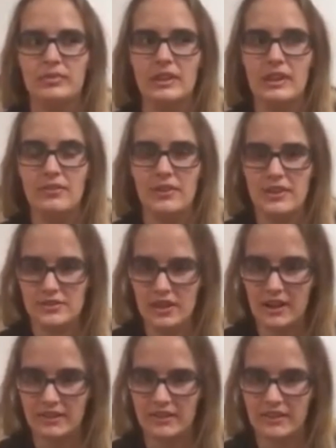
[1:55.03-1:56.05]
of
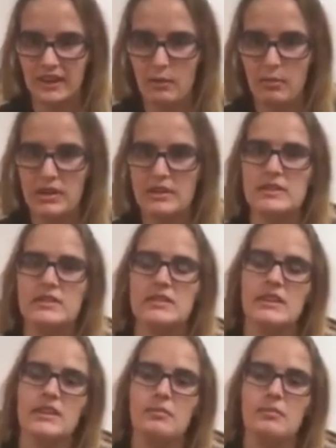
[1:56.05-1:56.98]
extracting lemons, the